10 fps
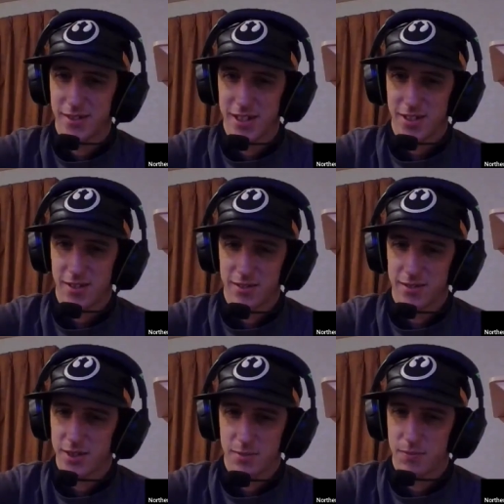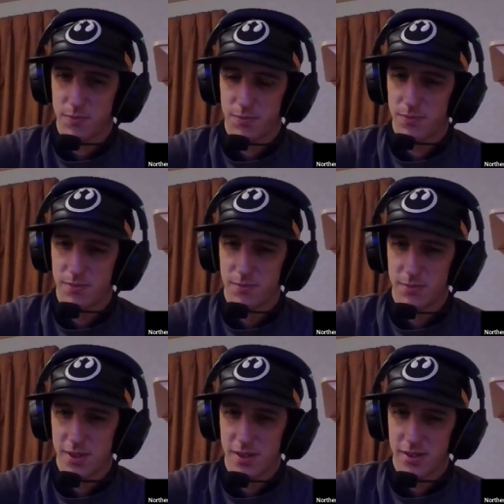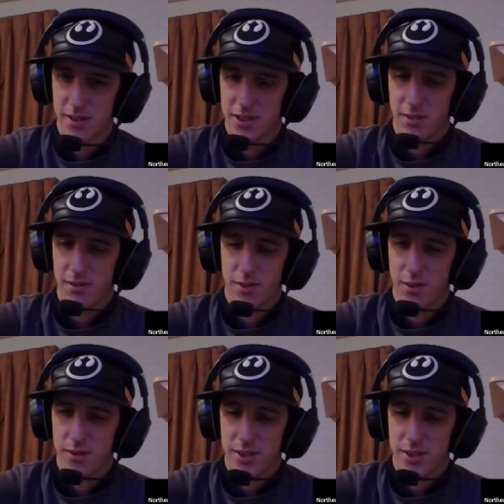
That's all. Just don't go